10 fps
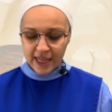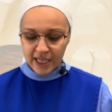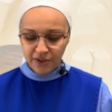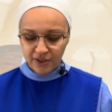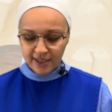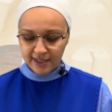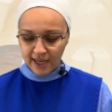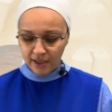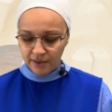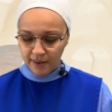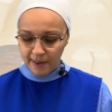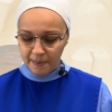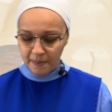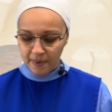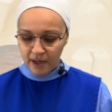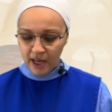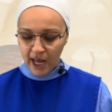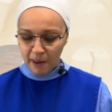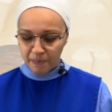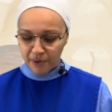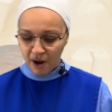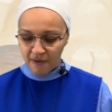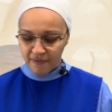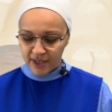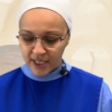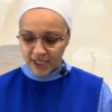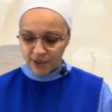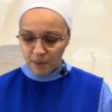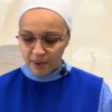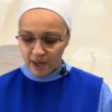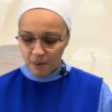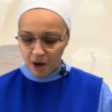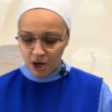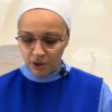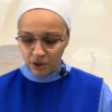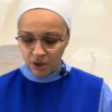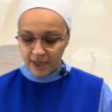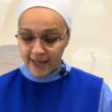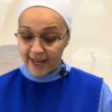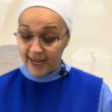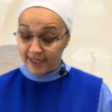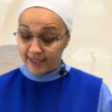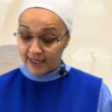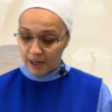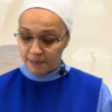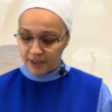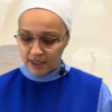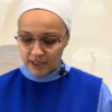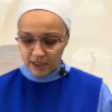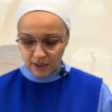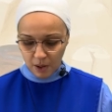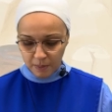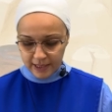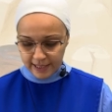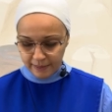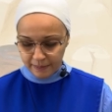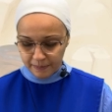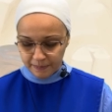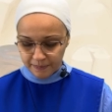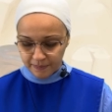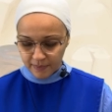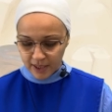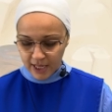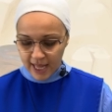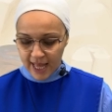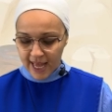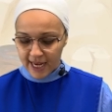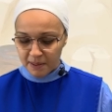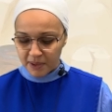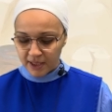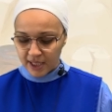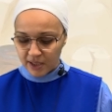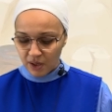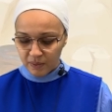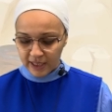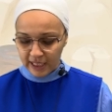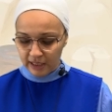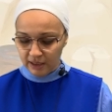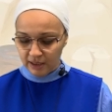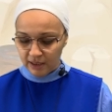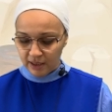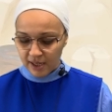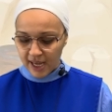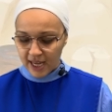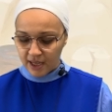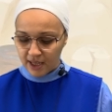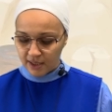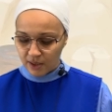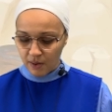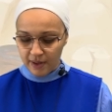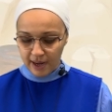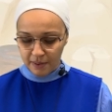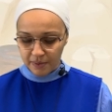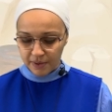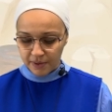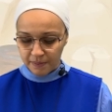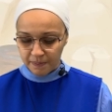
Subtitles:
Then Jesus said to them, a prophet is not without honor except in his hometown, and among his own kin, and in his own house.